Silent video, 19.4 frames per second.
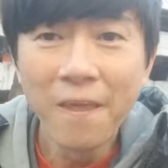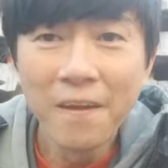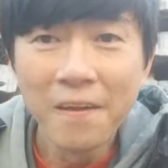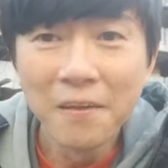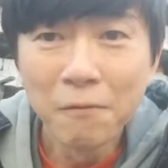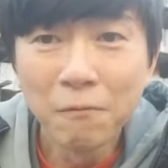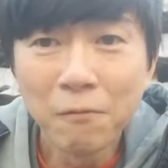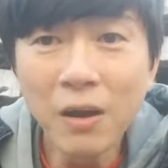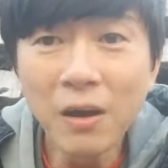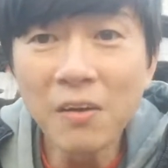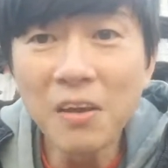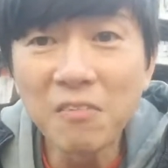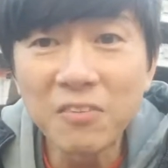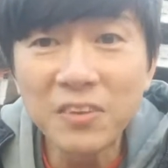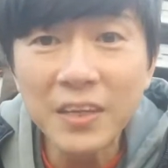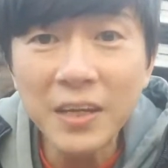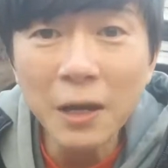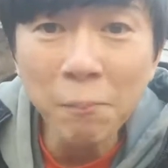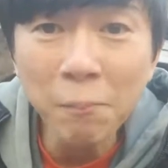Well, if
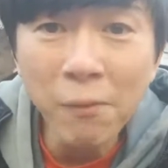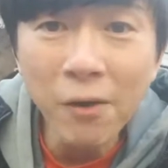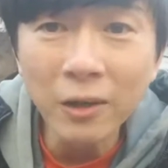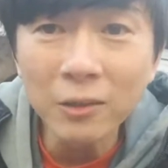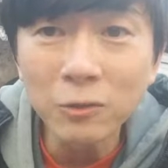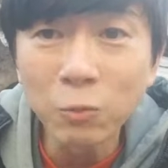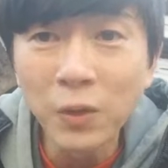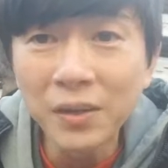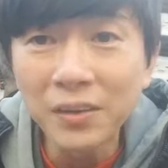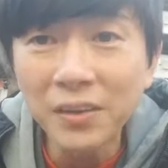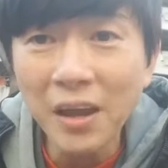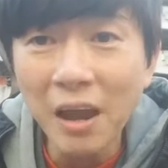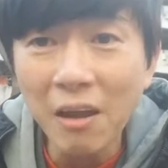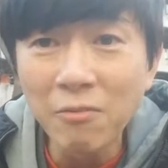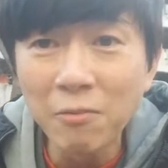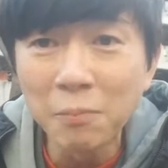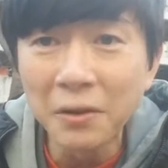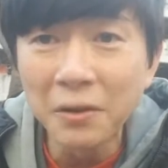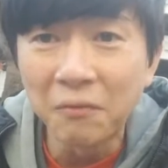Singapore has winter,
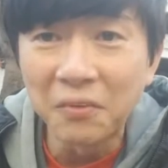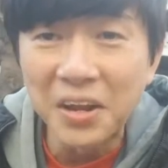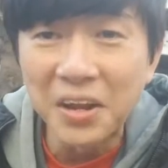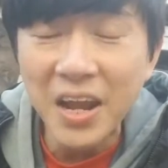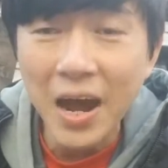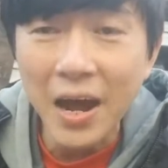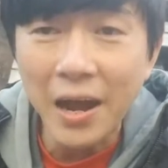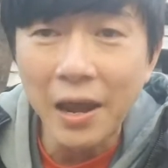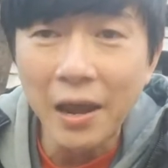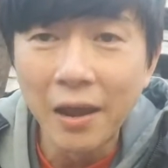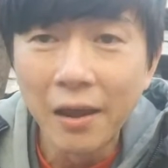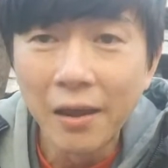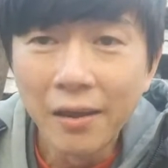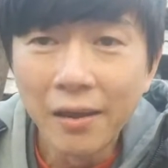everybody would die.